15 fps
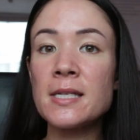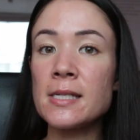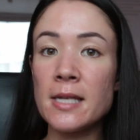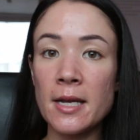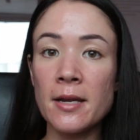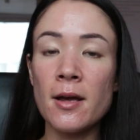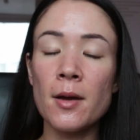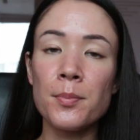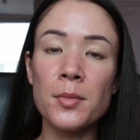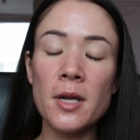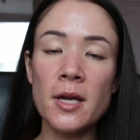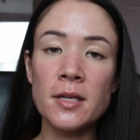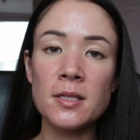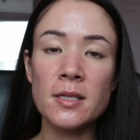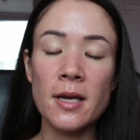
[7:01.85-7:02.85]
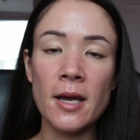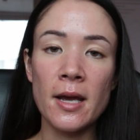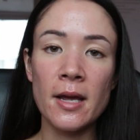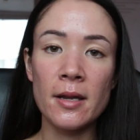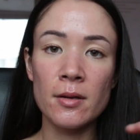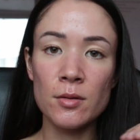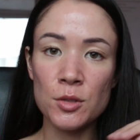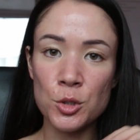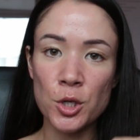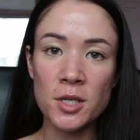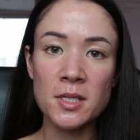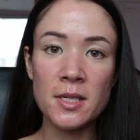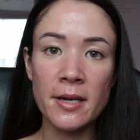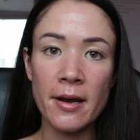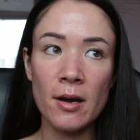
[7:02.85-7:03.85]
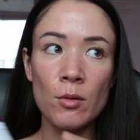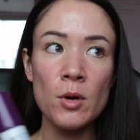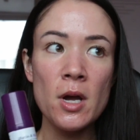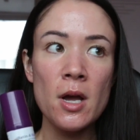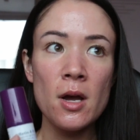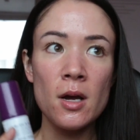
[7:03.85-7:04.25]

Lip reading: skin updates and just now,